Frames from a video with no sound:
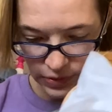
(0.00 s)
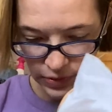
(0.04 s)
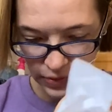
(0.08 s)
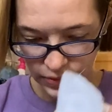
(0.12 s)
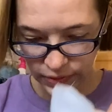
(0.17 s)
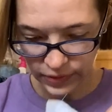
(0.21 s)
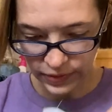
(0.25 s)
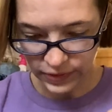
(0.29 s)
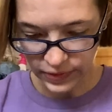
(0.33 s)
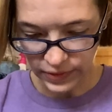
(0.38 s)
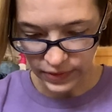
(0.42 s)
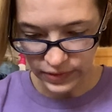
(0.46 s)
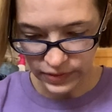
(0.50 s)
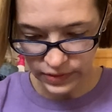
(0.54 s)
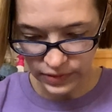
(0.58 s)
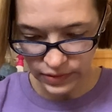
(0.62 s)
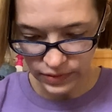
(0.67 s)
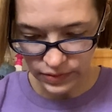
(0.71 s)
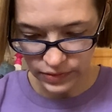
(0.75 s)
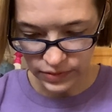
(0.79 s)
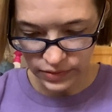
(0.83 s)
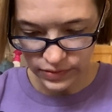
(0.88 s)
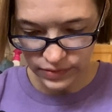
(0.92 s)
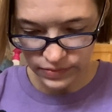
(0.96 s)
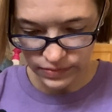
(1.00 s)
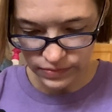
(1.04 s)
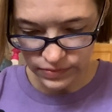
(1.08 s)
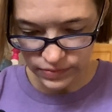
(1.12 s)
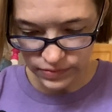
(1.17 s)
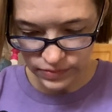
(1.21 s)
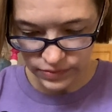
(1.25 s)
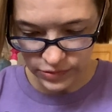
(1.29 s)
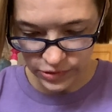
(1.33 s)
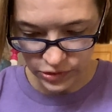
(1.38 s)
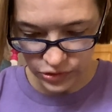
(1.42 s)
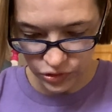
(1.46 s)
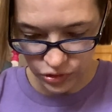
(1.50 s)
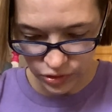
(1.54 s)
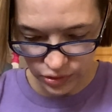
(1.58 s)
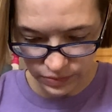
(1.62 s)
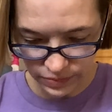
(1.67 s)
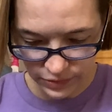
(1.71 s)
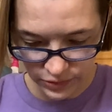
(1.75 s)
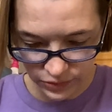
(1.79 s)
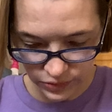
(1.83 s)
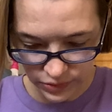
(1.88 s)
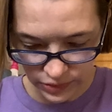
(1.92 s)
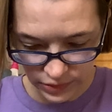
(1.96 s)
say much
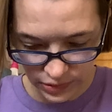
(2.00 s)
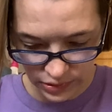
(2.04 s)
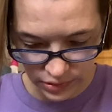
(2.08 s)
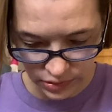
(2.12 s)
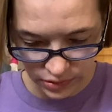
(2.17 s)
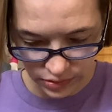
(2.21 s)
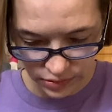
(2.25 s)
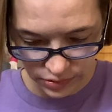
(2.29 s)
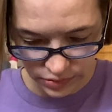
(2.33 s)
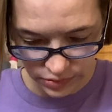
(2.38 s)
about that.